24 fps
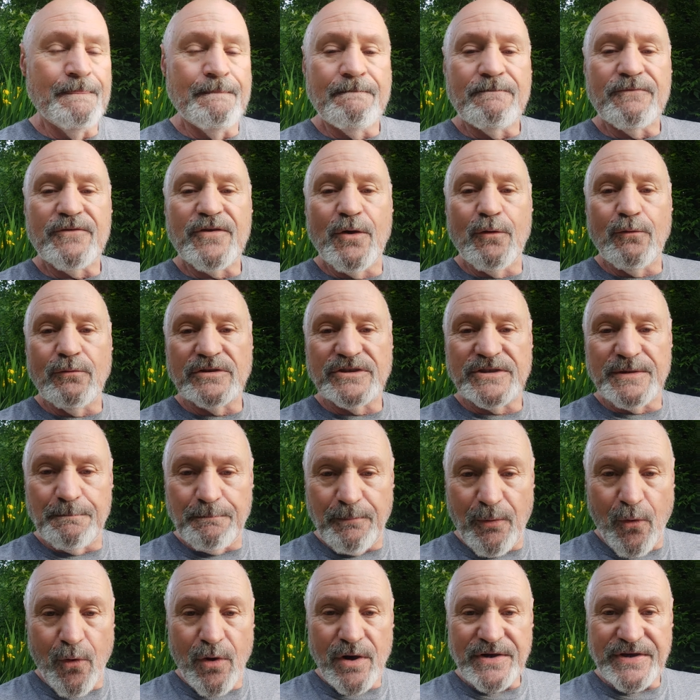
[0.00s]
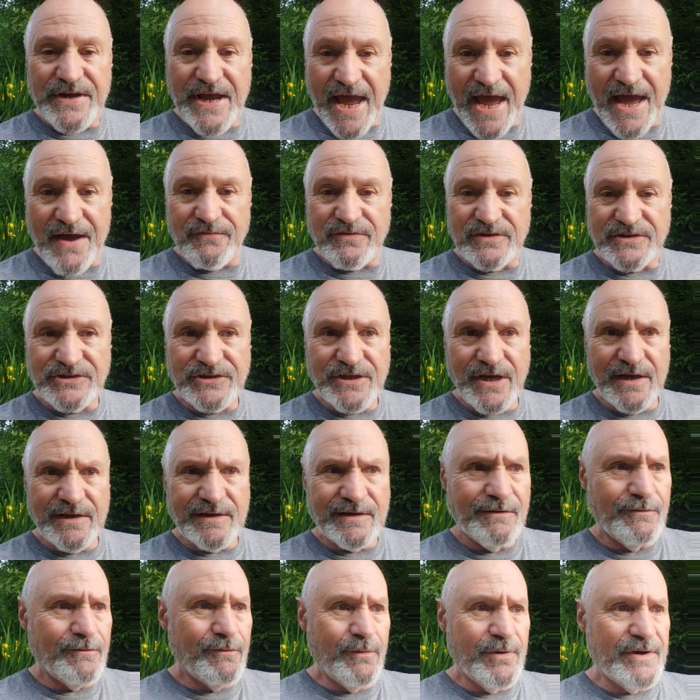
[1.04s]
So it was important to have a
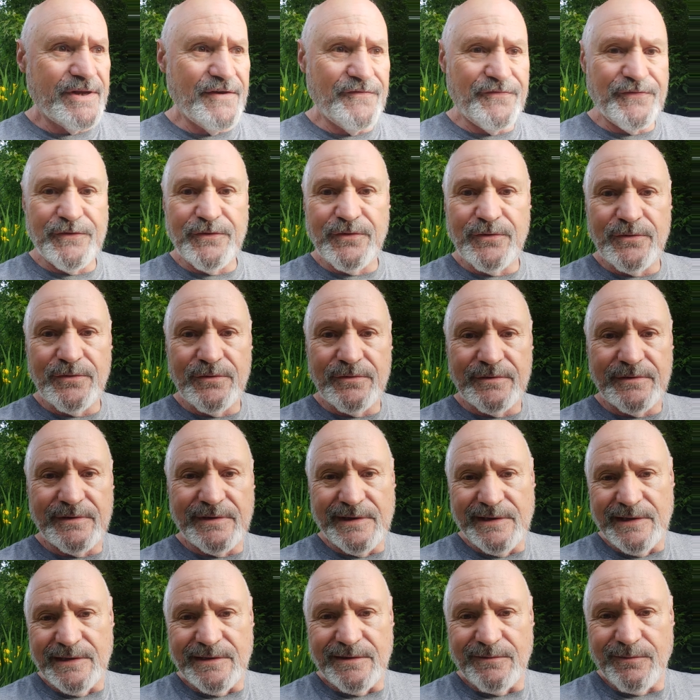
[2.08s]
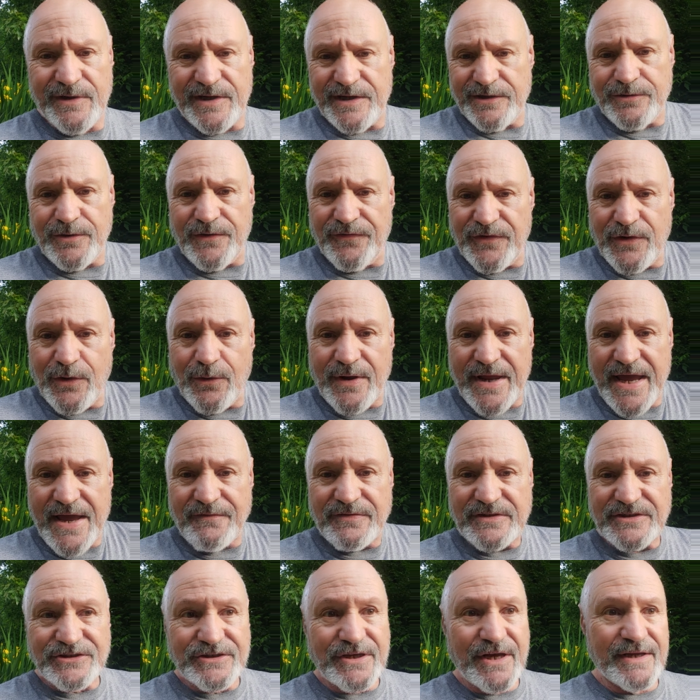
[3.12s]
son. What do you do? What do you do if you don't
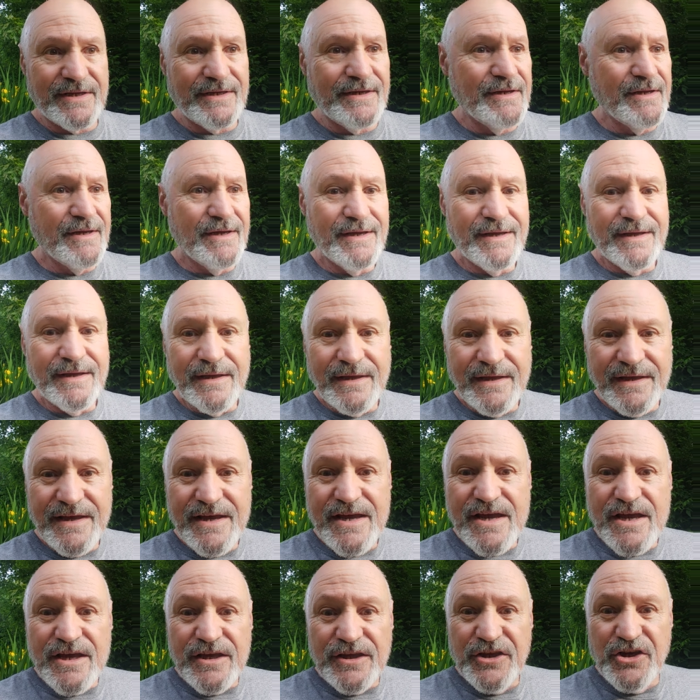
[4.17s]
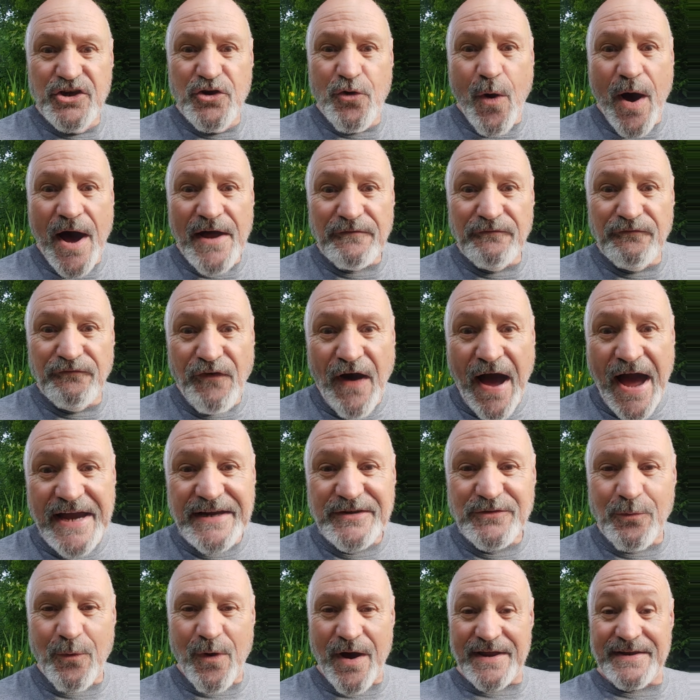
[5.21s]
have a son? You go out and
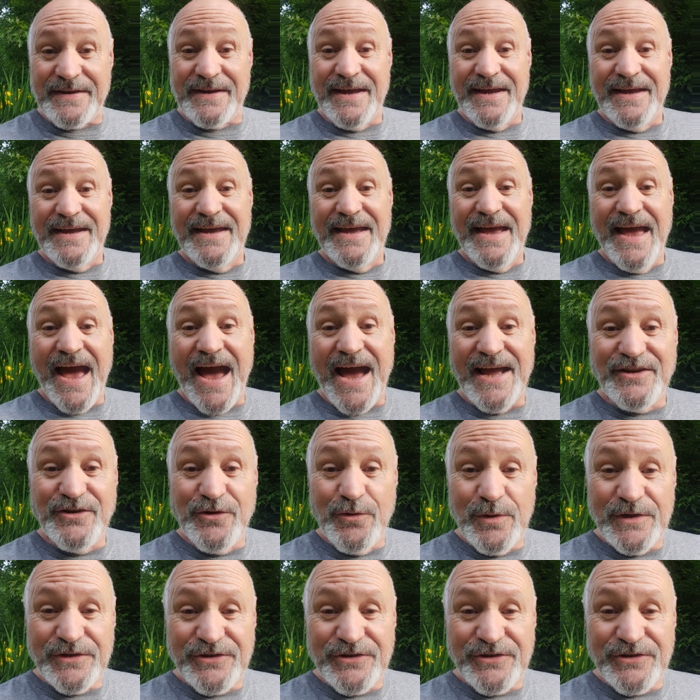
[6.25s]
find one, and you